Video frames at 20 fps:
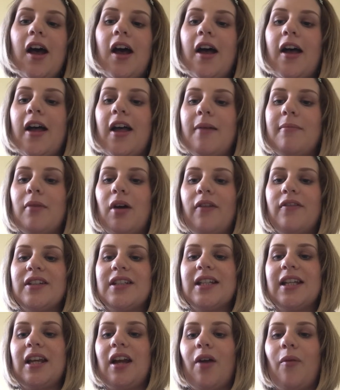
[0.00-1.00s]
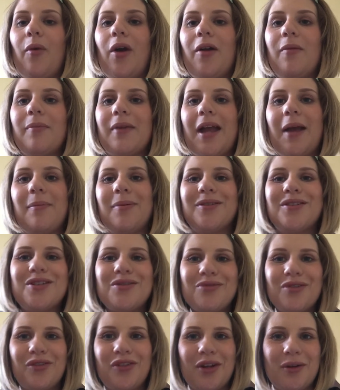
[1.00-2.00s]
Obviously I won't be able
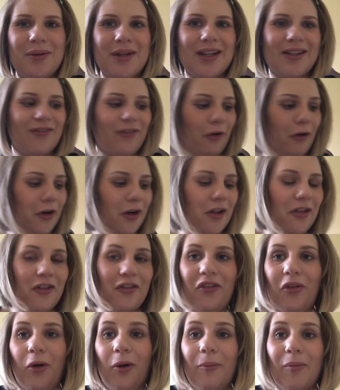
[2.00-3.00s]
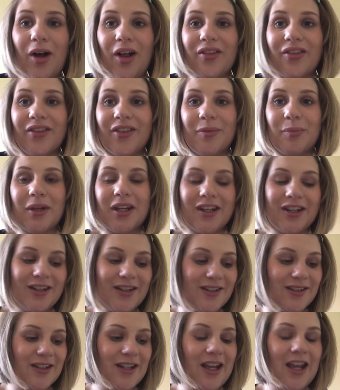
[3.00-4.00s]
to review it for another 4 months
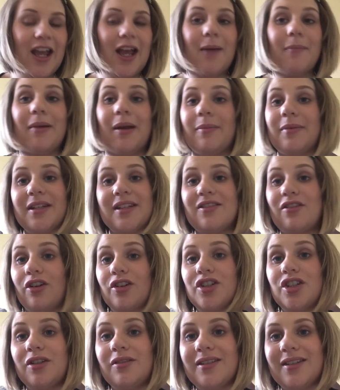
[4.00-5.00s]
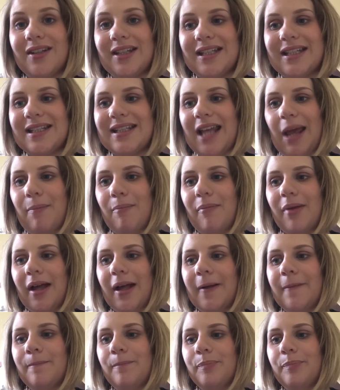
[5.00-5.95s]
because baby's not due till December.